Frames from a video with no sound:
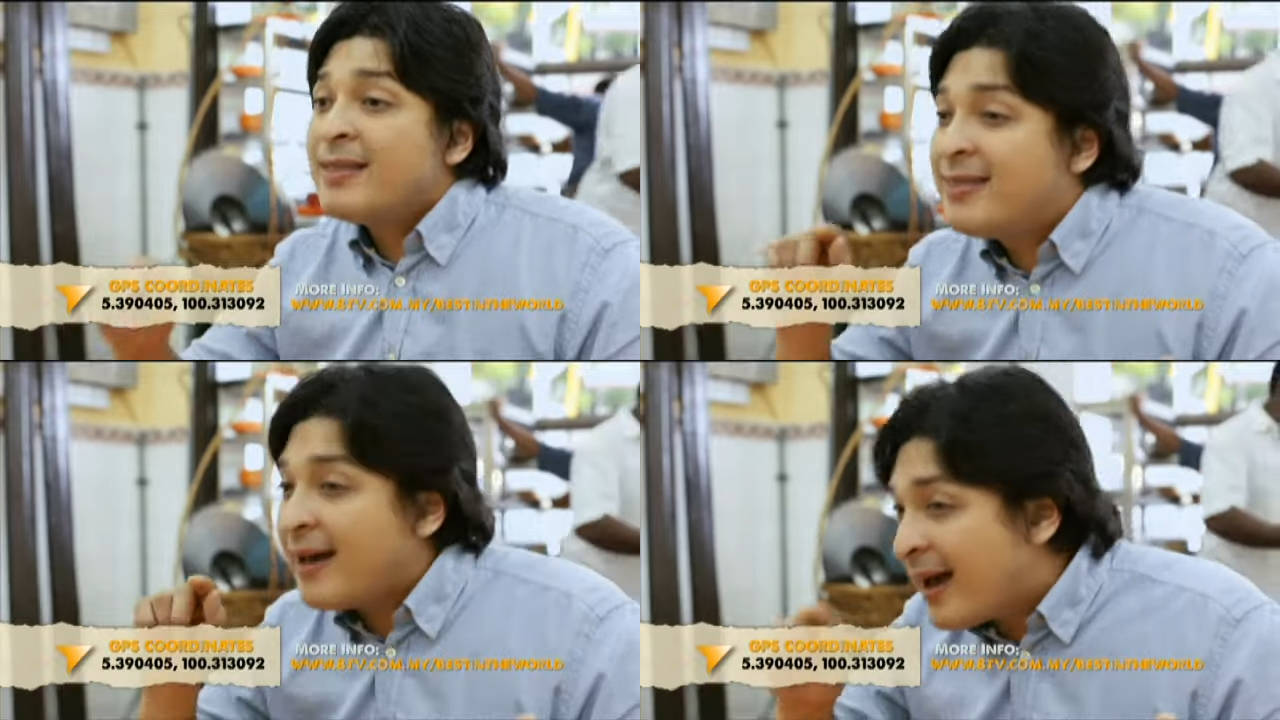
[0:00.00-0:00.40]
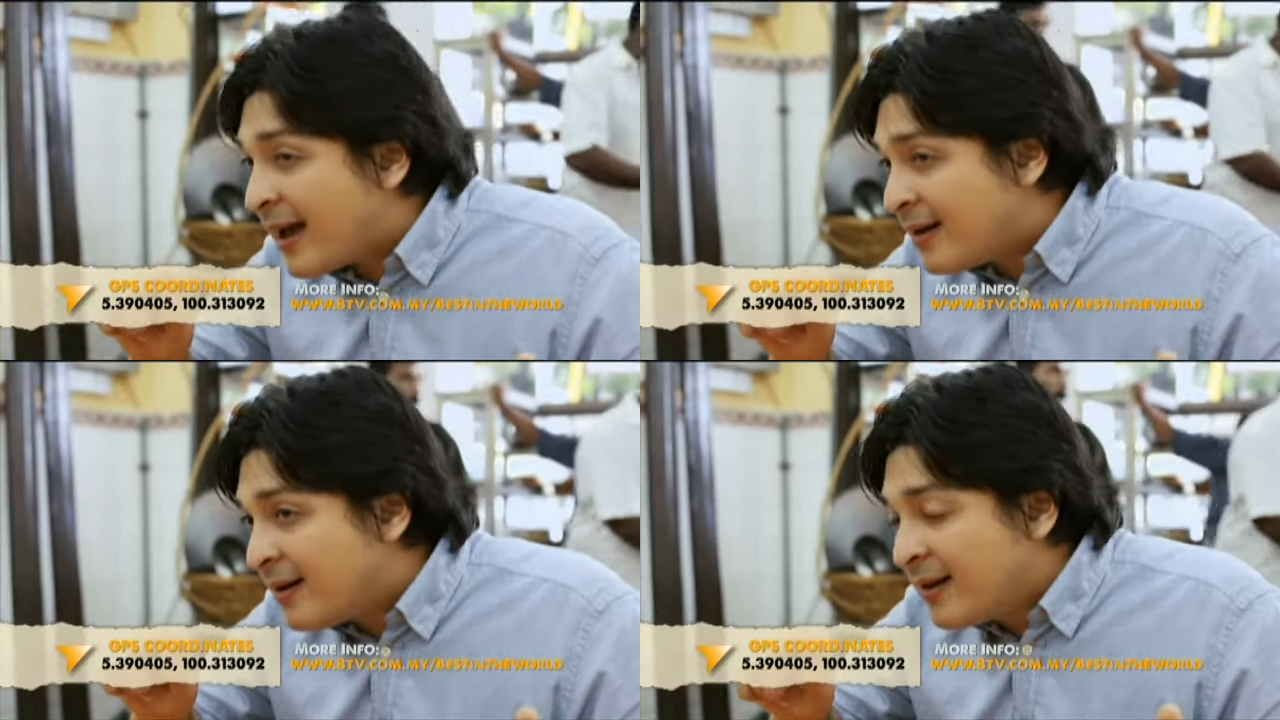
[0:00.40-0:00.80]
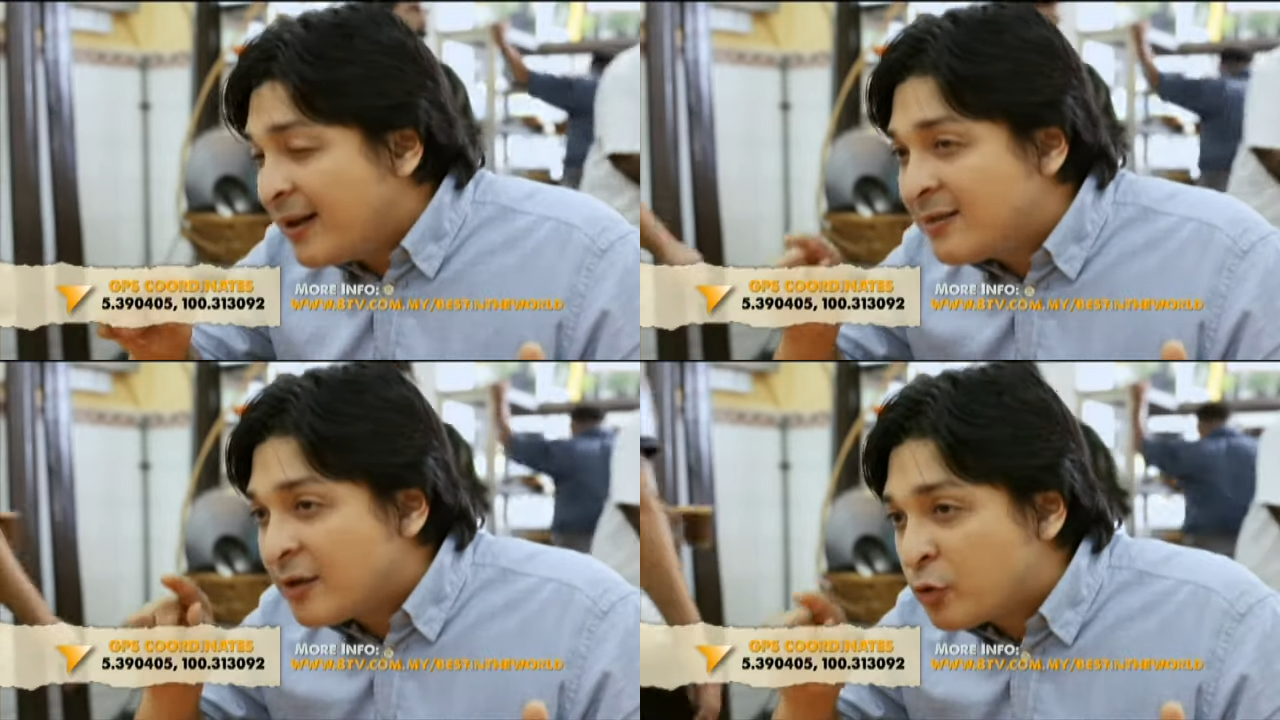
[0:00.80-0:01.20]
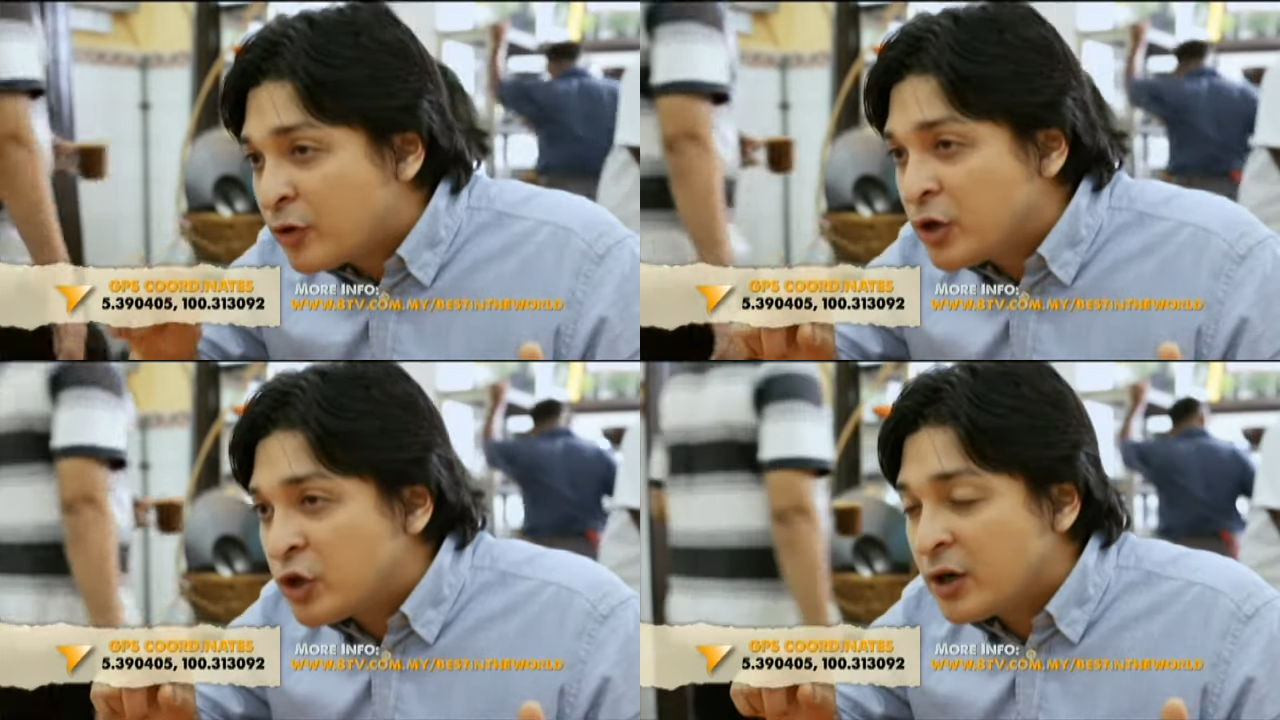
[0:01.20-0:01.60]
That is the
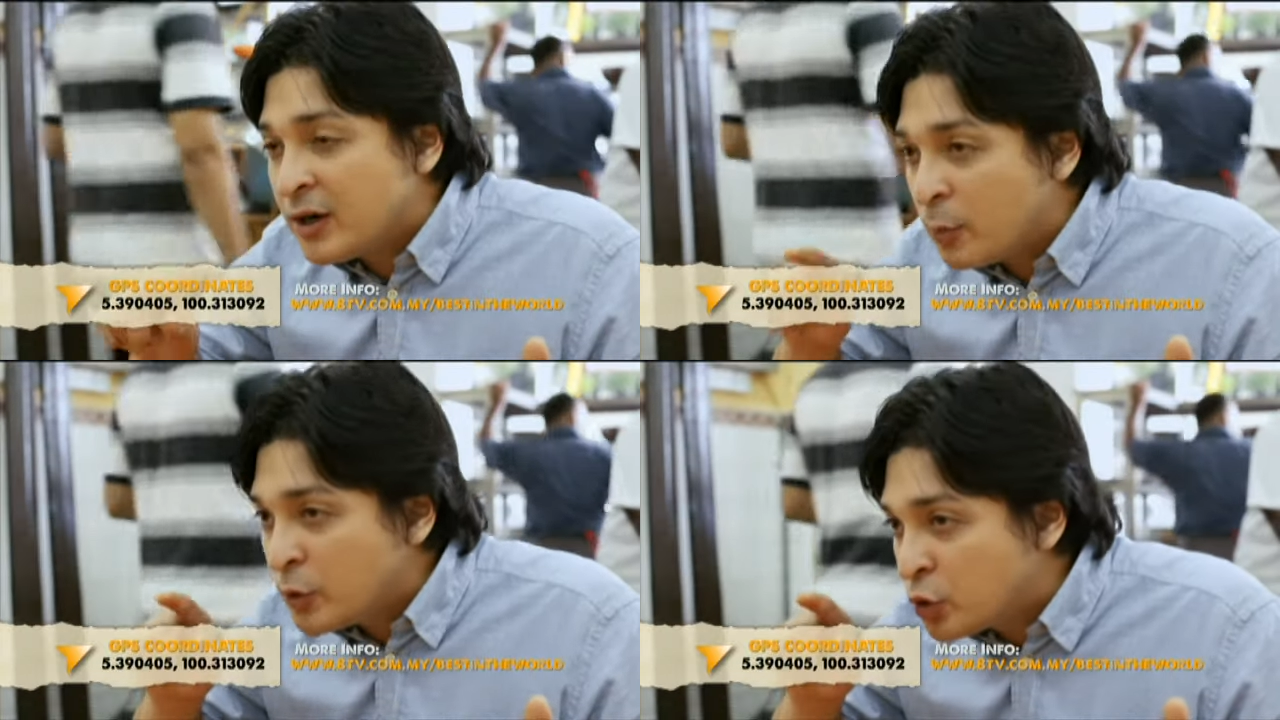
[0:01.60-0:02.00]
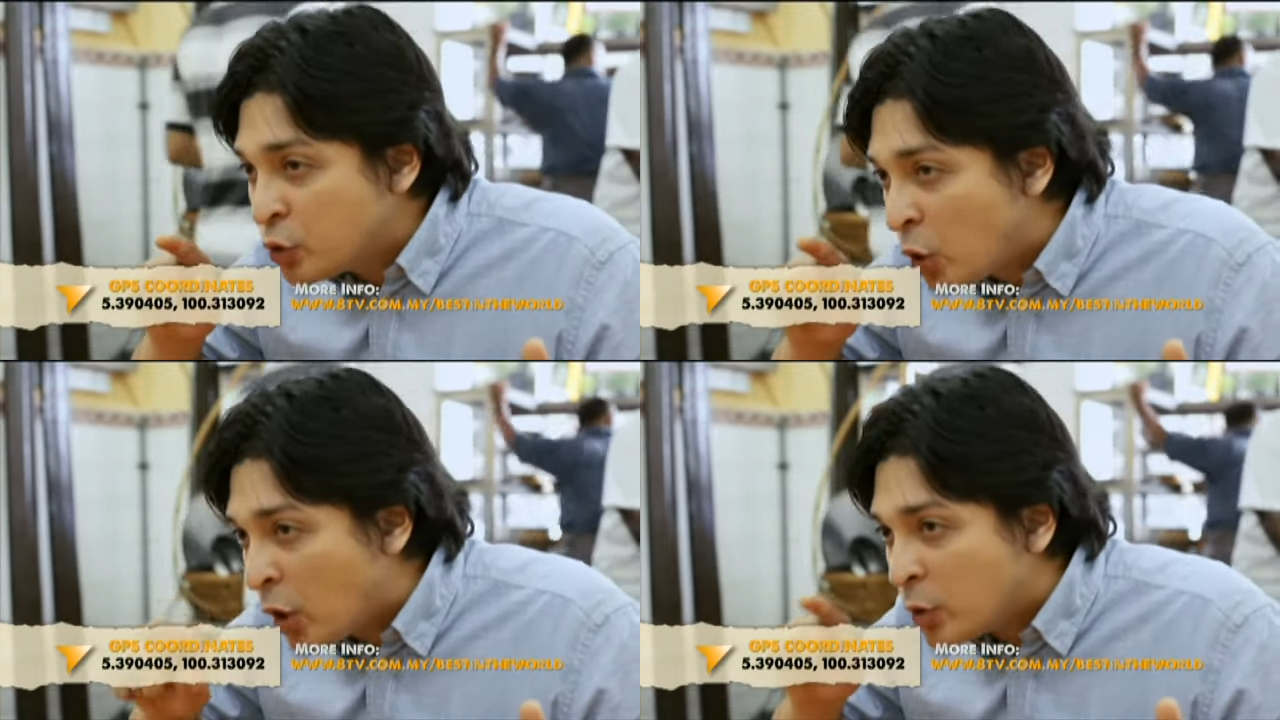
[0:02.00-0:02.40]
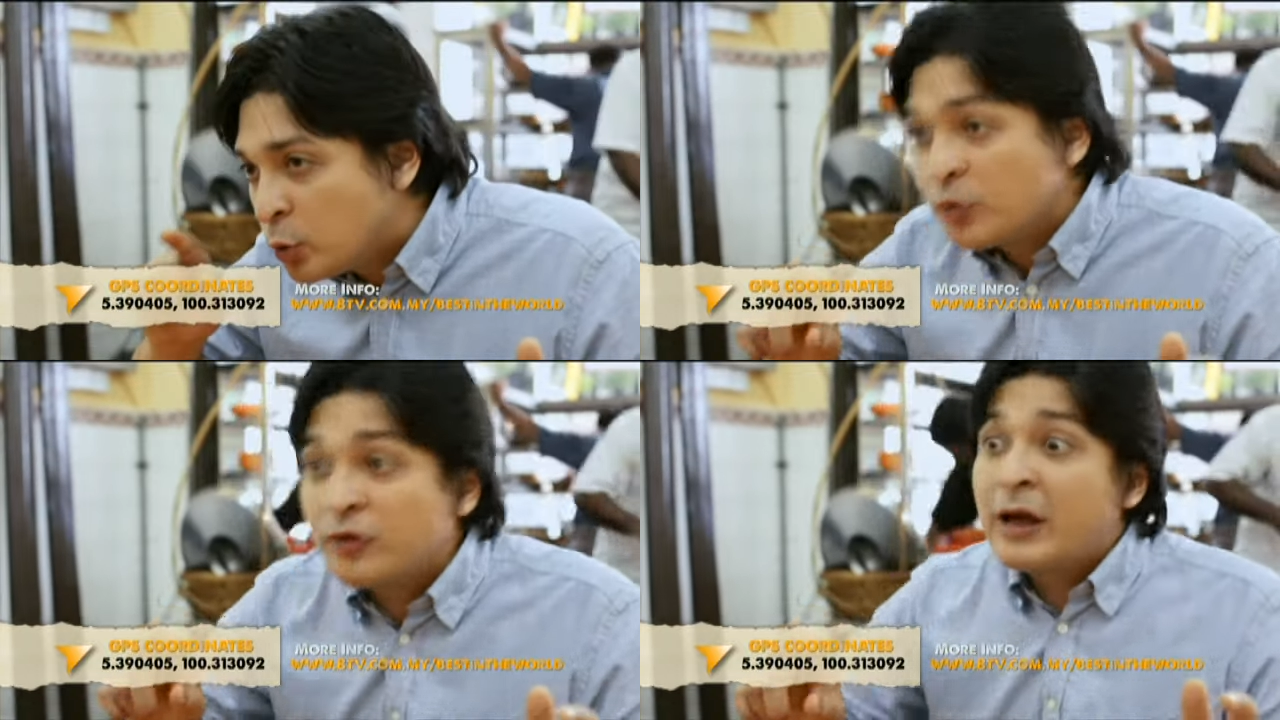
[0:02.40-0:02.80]
tradition that we should not lose.